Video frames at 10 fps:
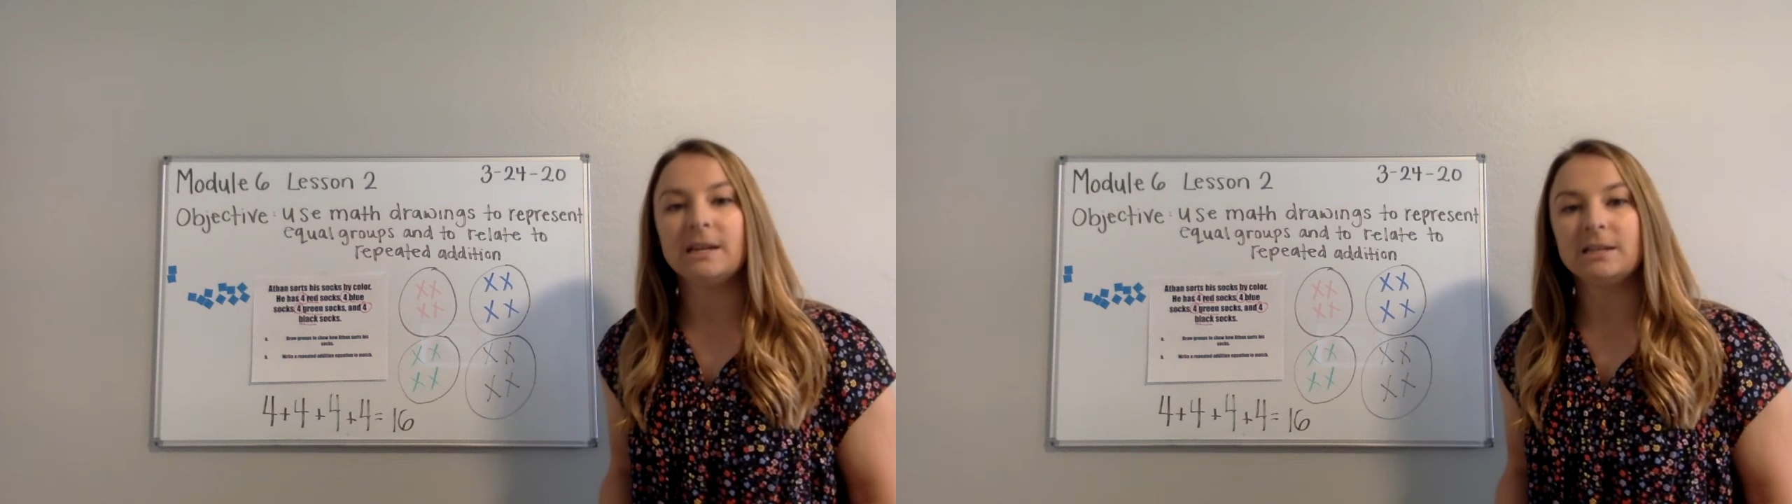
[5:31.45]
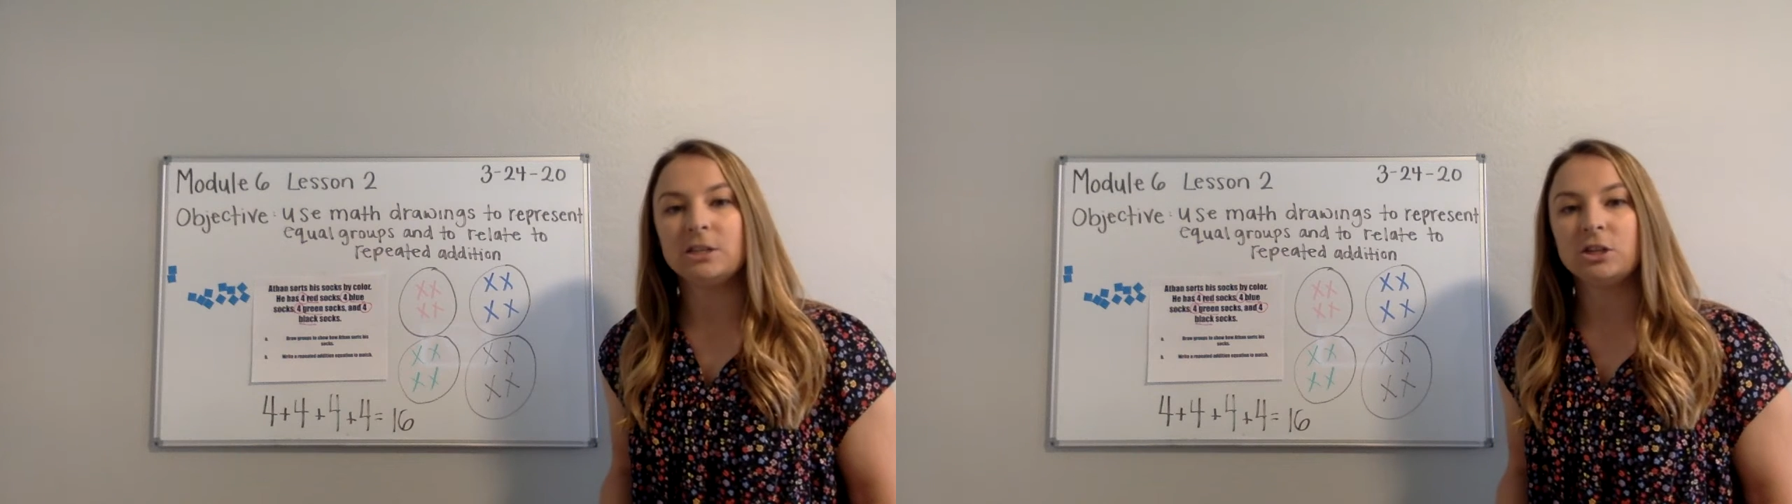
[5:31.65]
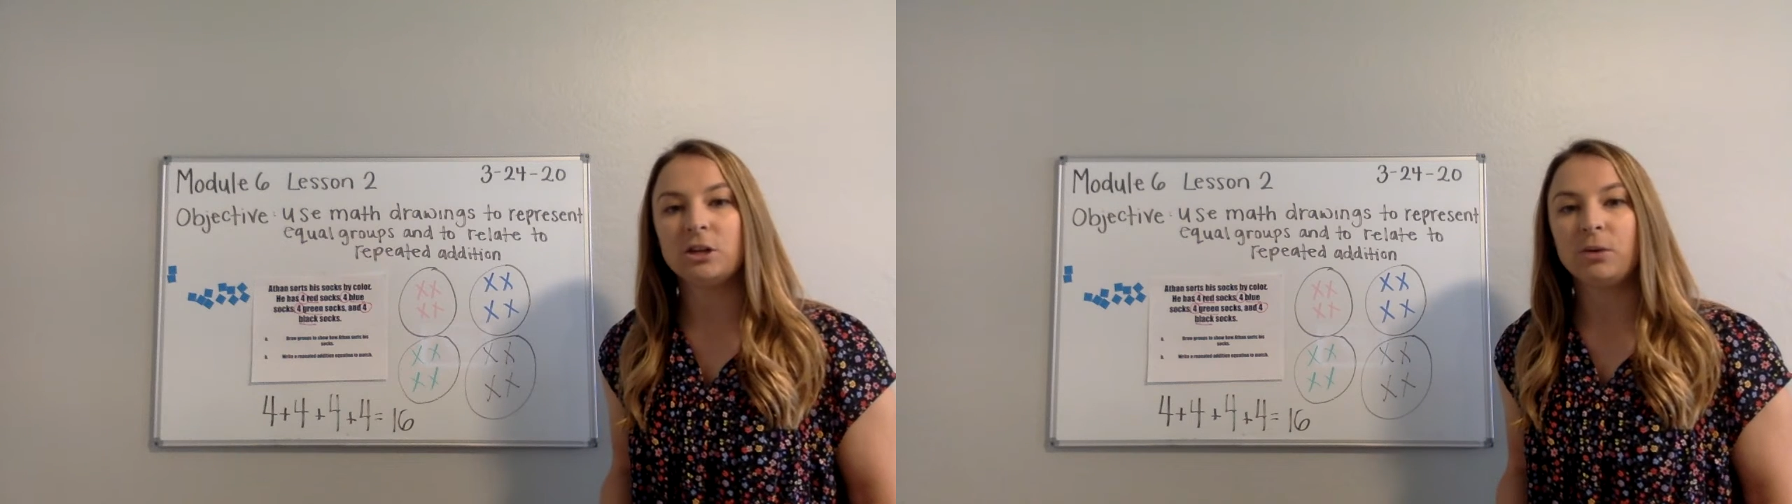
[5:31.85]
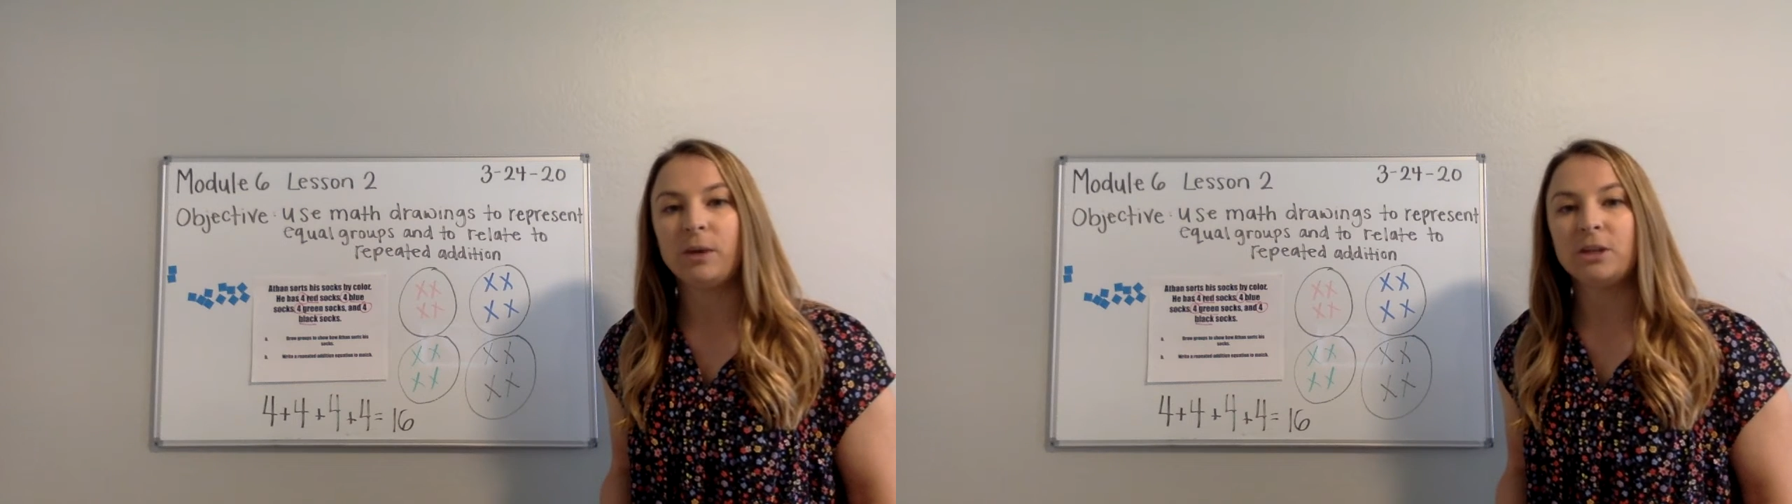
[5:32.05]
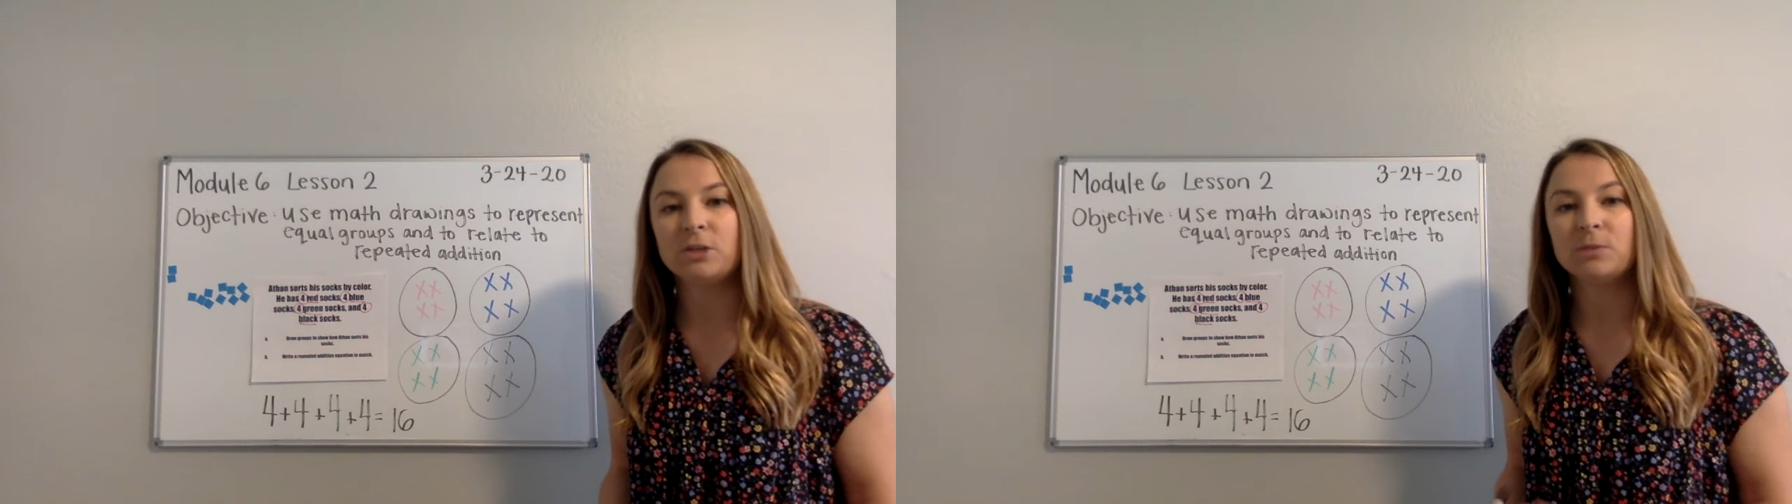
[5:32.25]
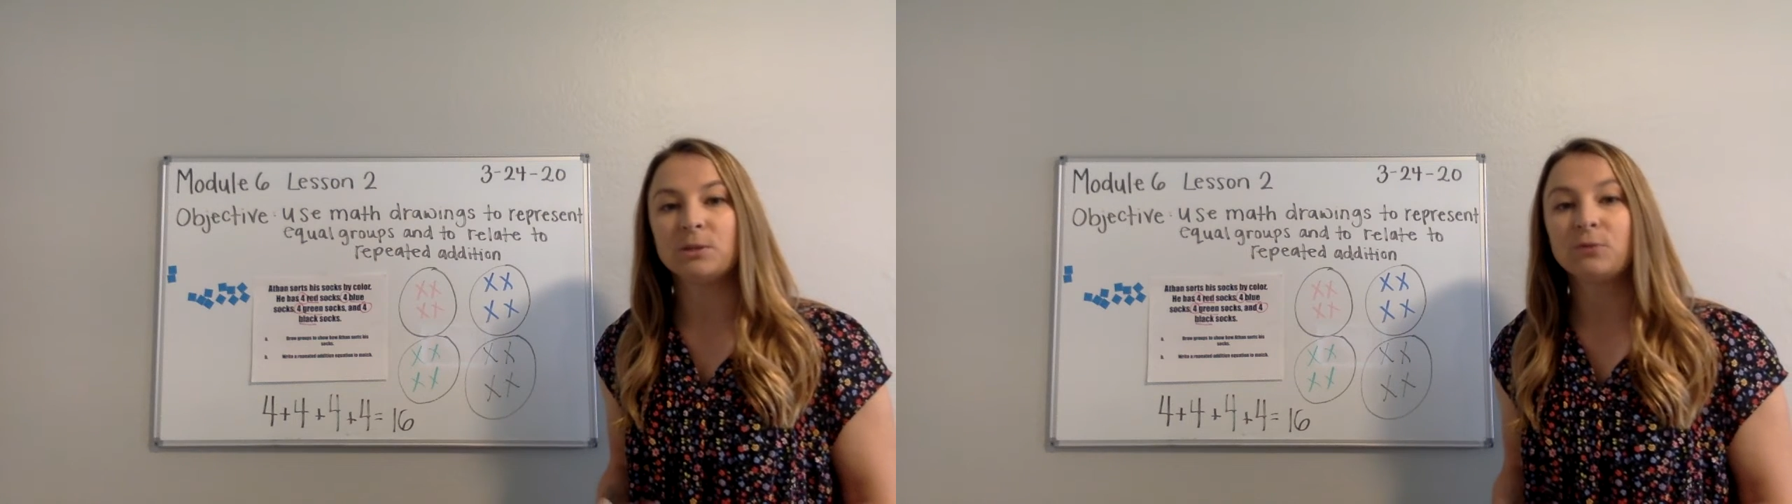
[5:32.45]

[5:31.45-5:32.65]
addition equation was